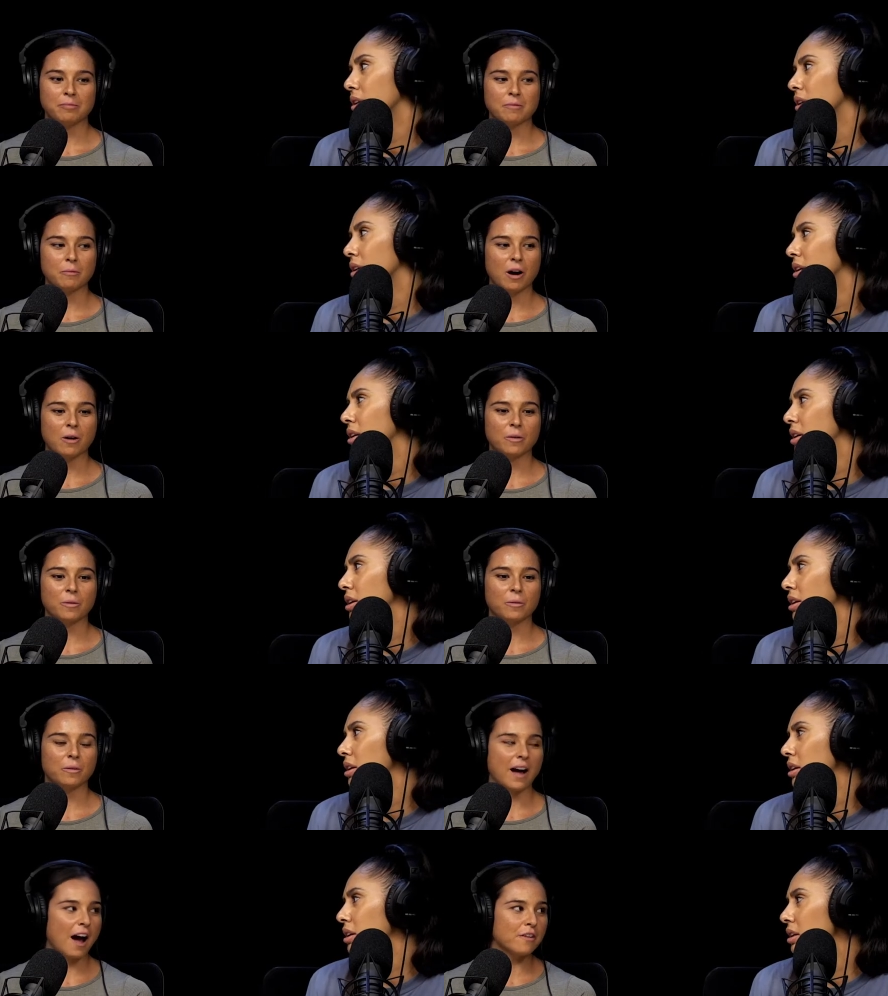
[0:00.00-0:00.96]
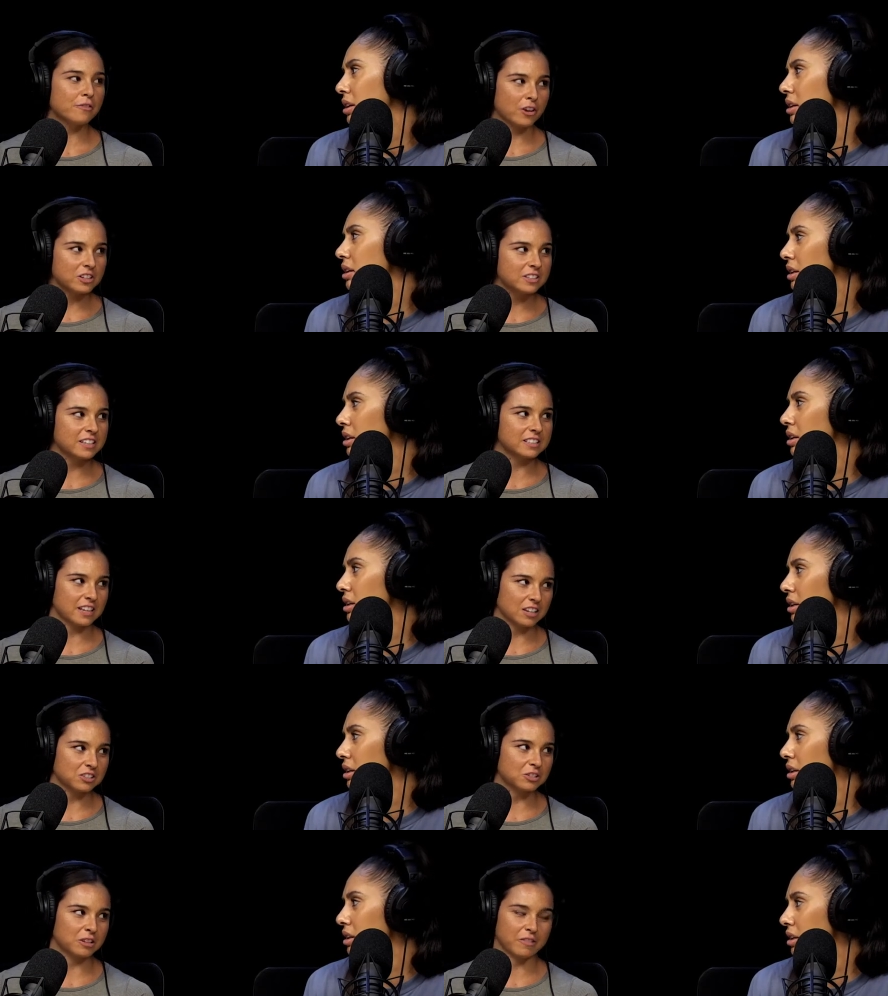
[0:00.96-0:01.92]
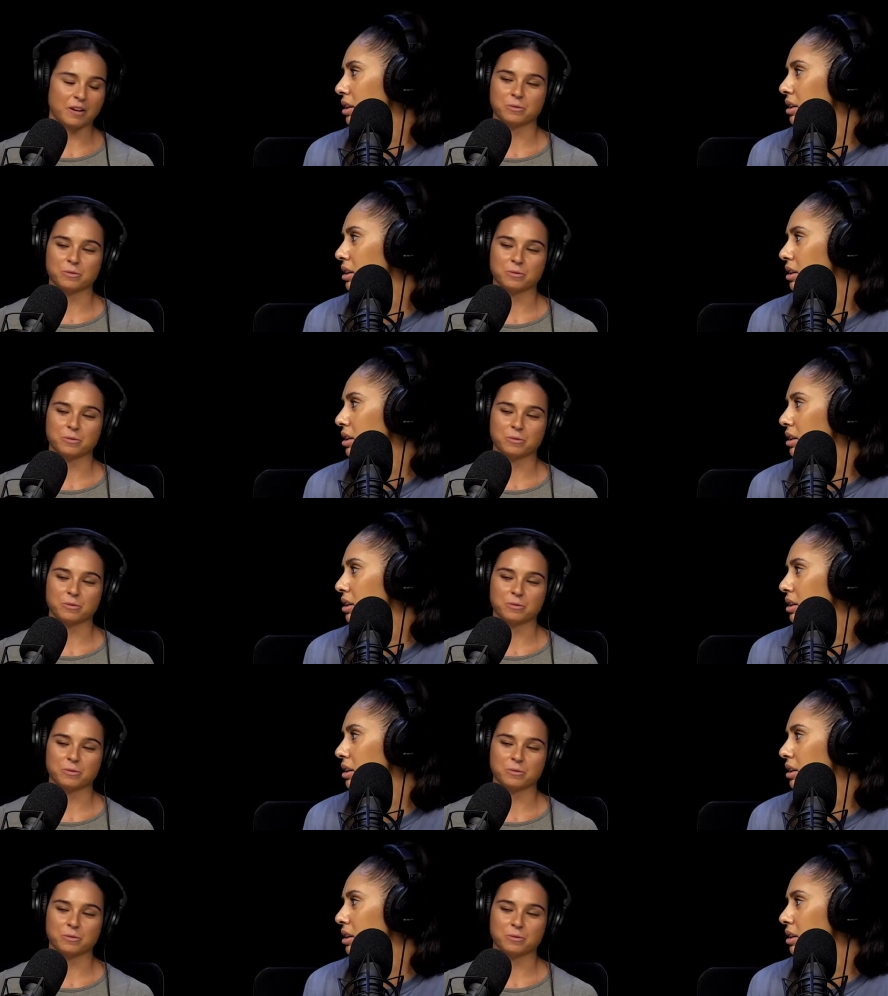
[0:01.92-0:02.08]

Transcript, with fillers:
Speaker 1: Well, our first international event